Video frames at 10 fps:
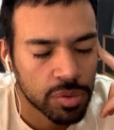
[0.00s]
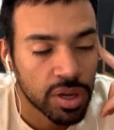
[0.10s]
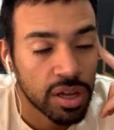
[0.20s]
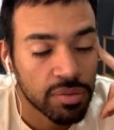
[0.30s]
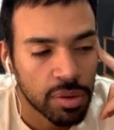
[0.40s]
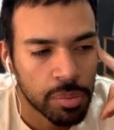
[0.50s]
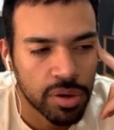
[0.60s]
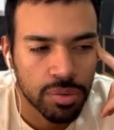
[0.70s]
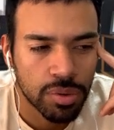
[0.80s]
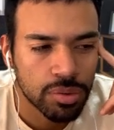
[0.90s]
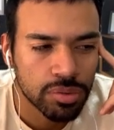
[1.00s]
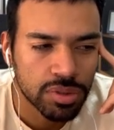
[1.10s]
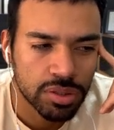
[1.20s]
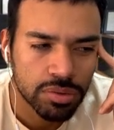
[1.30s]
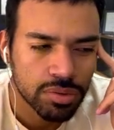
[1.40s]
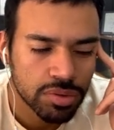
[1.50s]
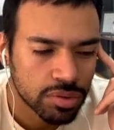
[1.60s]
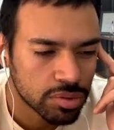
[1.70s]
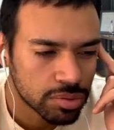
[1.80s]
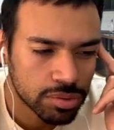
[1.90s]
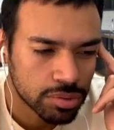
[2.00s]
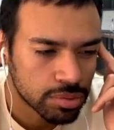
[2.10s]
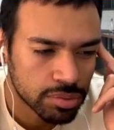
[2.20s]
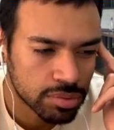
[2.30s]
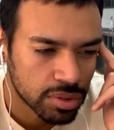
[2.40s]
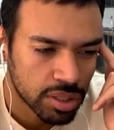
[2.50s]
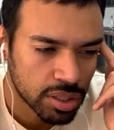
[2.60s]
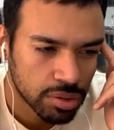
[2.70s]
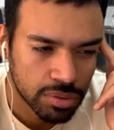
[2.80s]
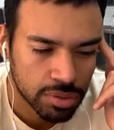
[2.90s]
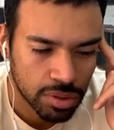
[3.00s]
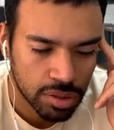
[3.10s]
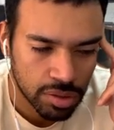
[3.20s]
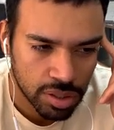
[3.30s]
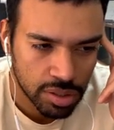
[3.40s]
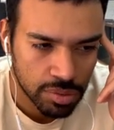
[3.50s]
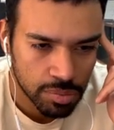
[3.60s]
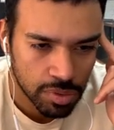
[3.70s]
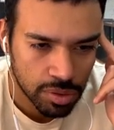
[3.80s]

we have a payroll news, so I will not open